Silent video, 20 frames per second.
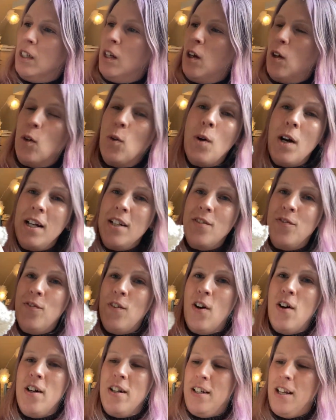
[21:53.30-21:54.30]
quite
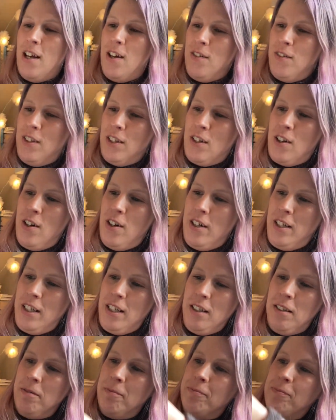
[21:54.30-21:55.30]
far down the
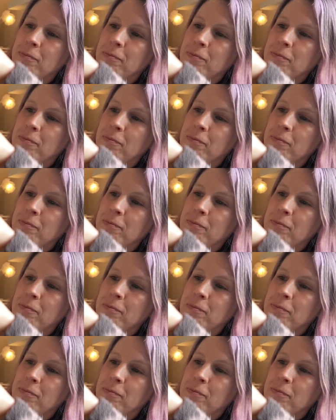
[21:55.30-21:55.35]
cardigan.